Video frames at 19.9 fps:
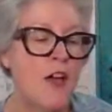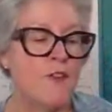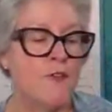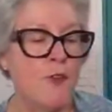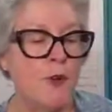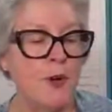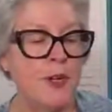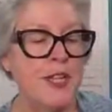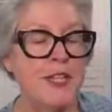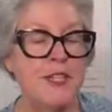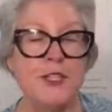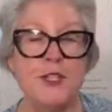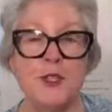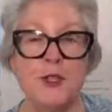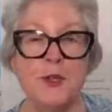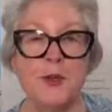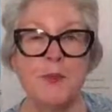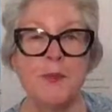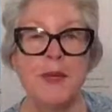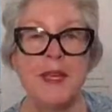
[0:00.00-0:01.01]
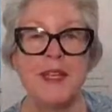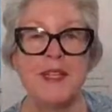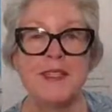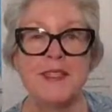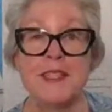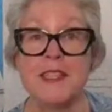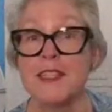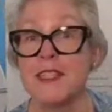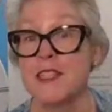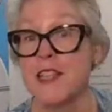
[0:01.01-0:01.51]
42
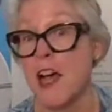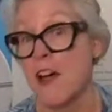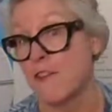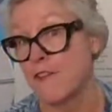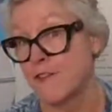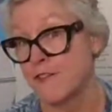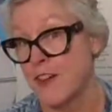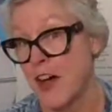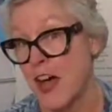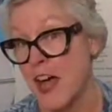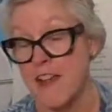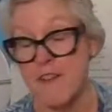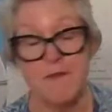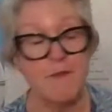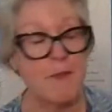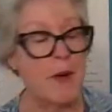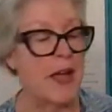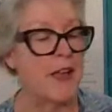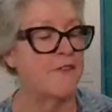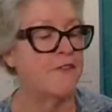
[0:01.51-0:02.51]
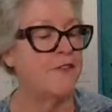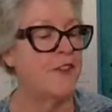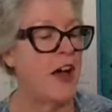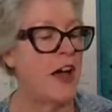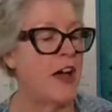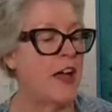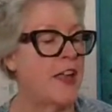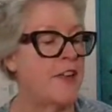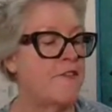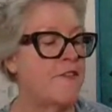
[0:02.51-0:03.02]
pieces of
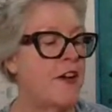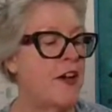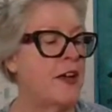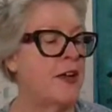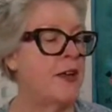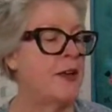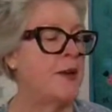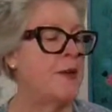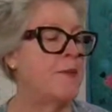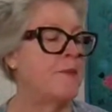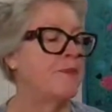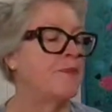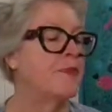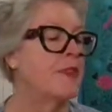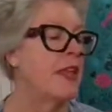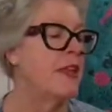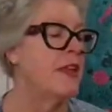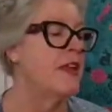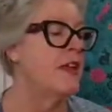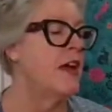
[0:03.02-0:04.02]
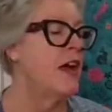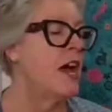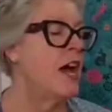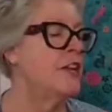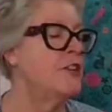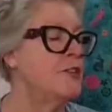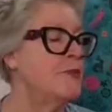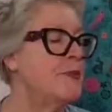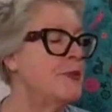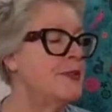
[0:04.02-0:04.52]
5x5
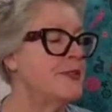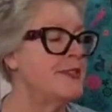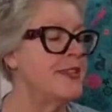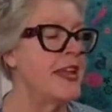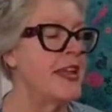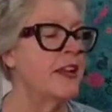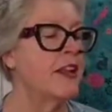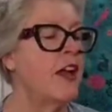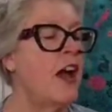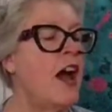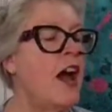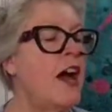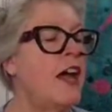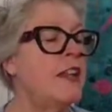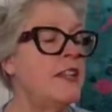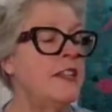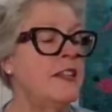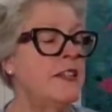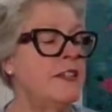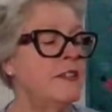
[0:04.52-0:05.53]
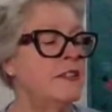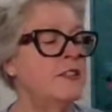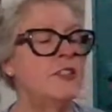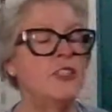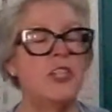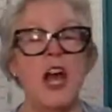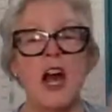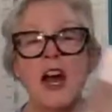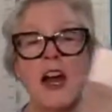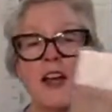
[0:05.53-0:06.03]
100% cotton
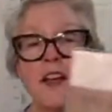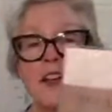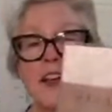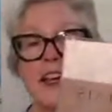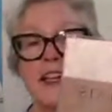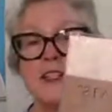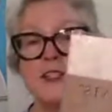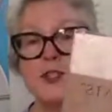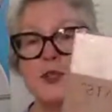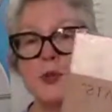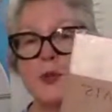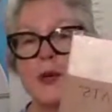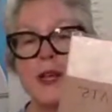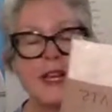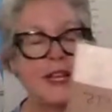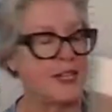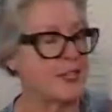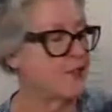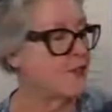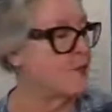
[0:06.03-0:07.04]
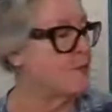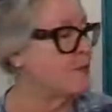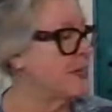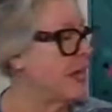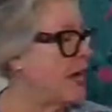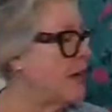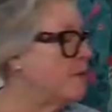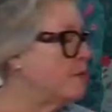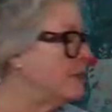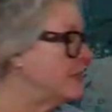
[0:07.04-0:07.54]
Tonga treats from
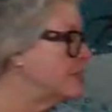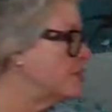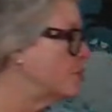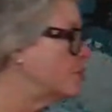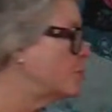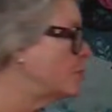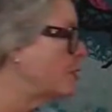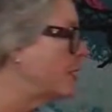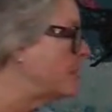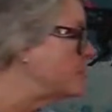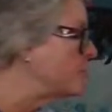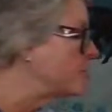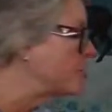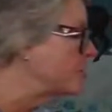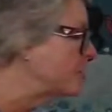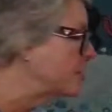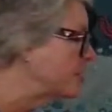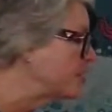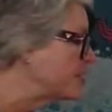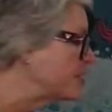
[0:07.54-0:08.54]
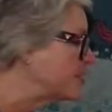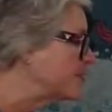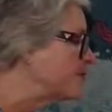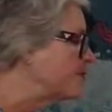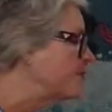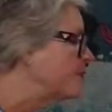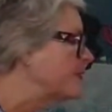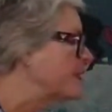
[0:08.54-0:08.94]
Timeless Treasures.